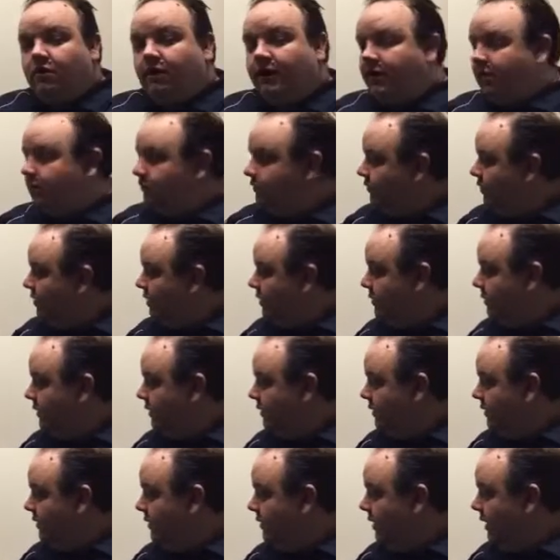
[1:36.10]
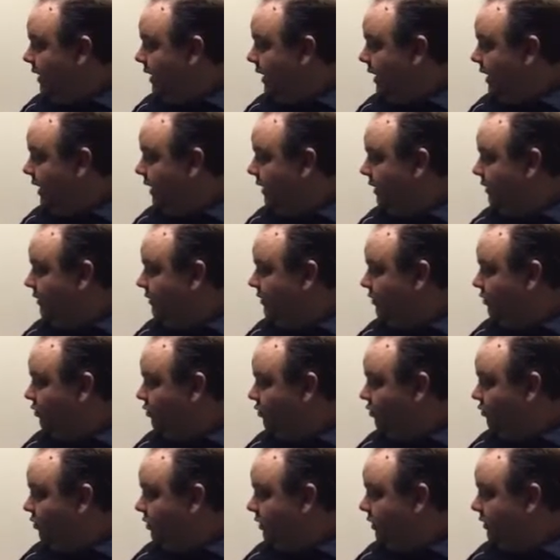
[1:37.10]
on our environment, and
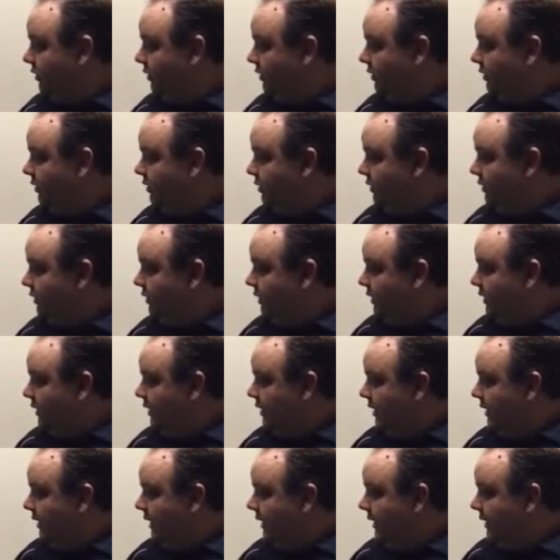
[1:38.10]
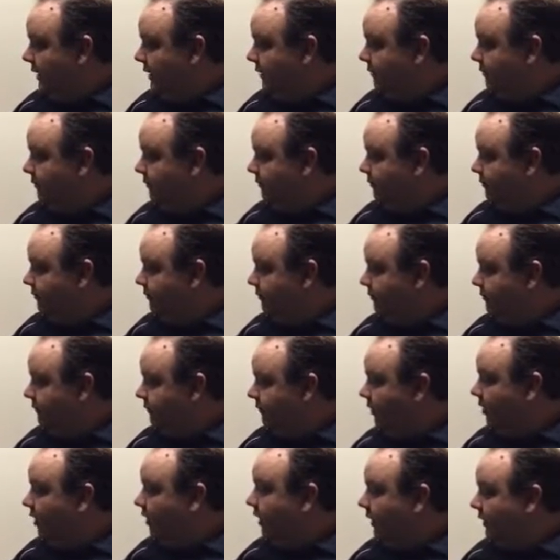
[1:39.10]
your uh,
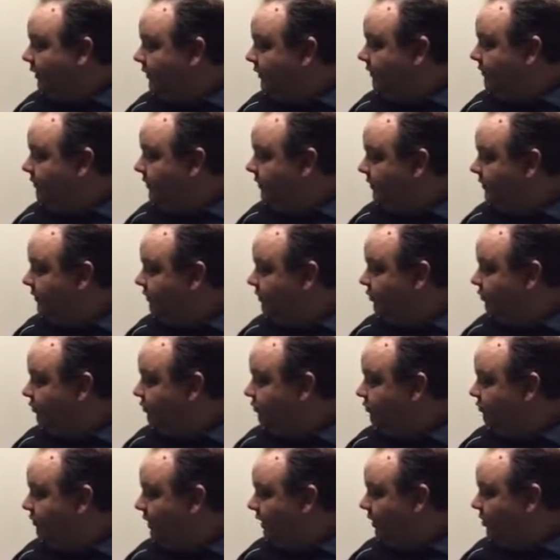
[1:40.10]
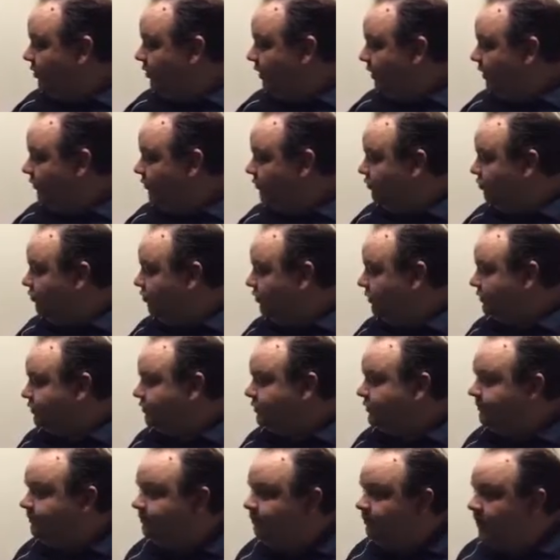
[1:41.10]
file is, is still running on our
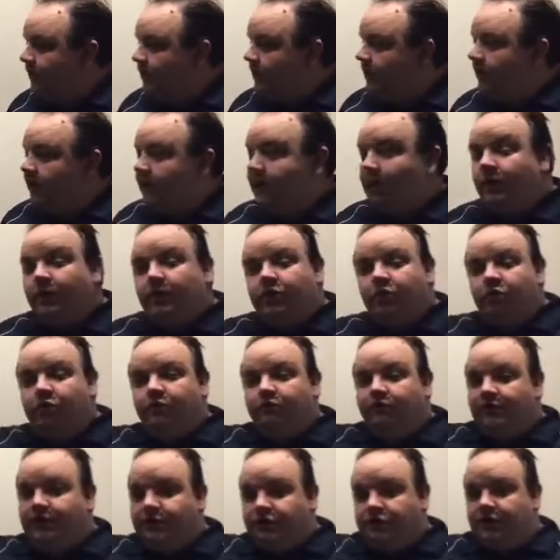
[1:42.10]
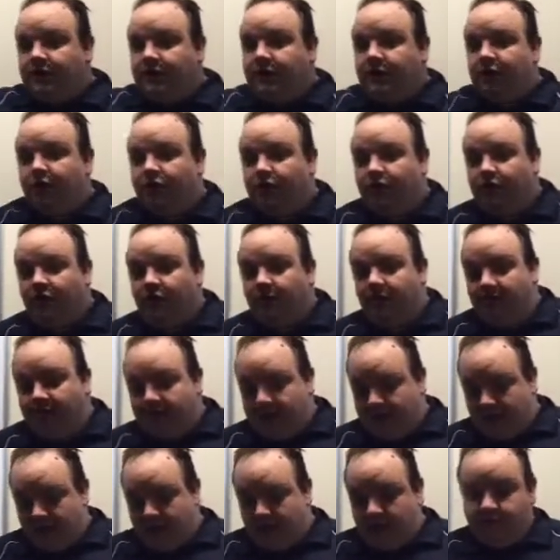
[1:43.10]
storage. Now when you eventually get your site
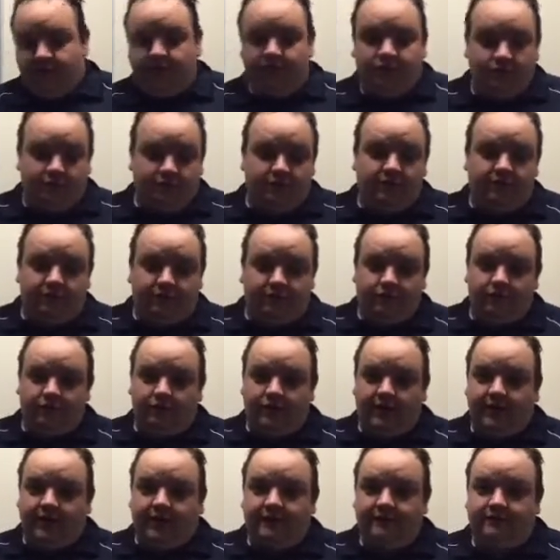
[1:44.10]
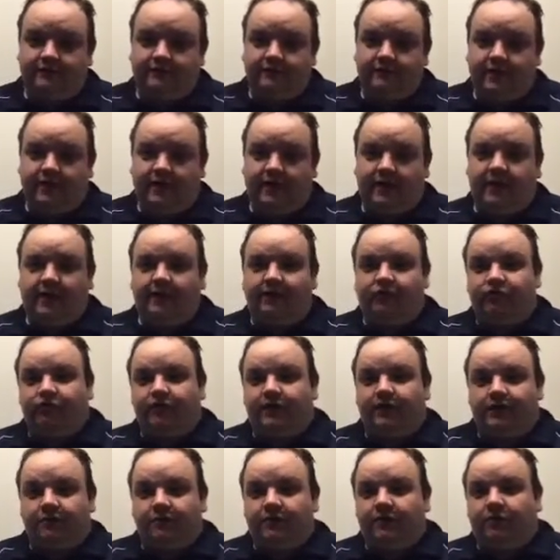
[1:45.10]
back up, if it's within a few days, uh, as
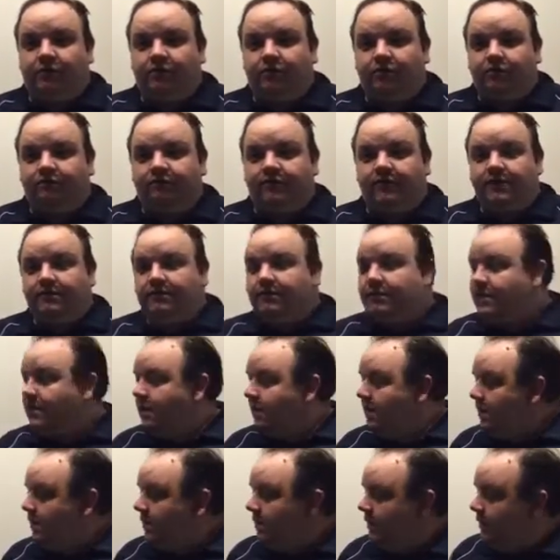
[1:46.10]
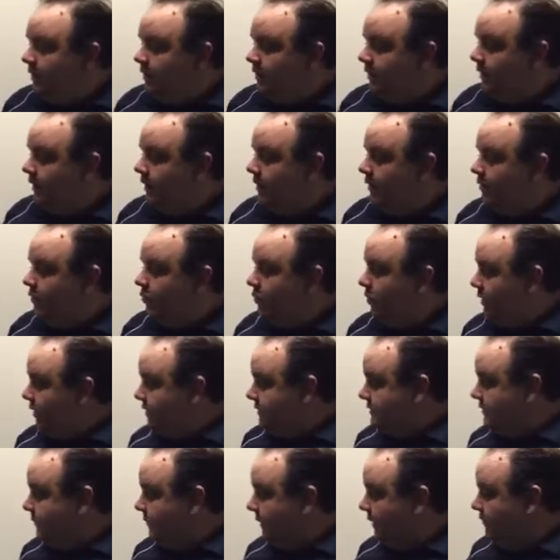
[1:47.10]
recommended by Veeam, then we
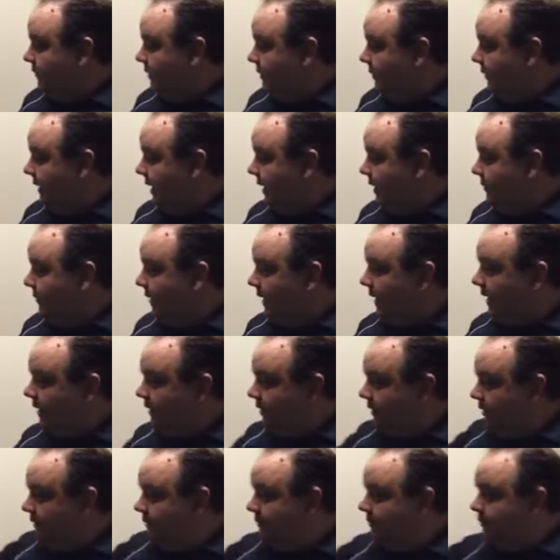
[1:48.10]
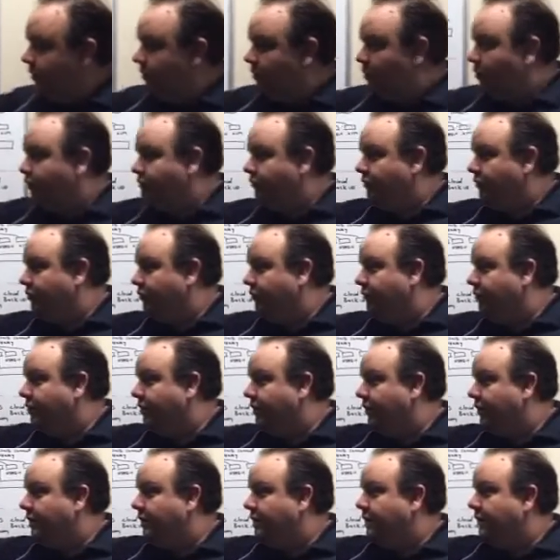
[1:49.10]
simply replicate back across to your
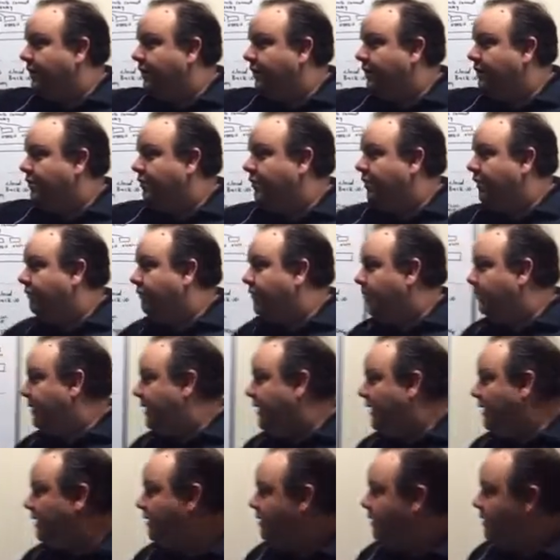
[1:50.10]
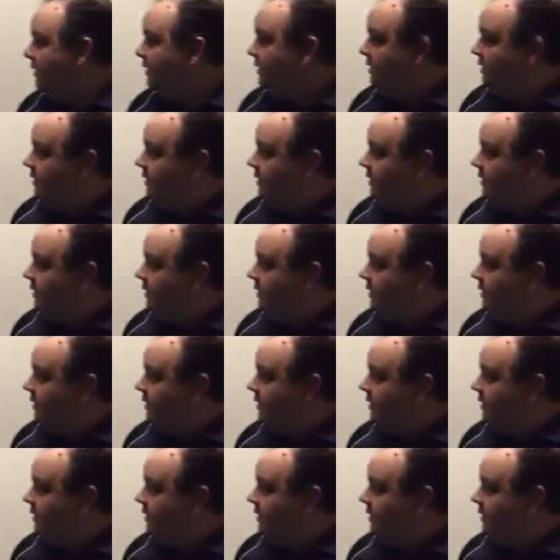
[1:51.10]
site that I rubbed out,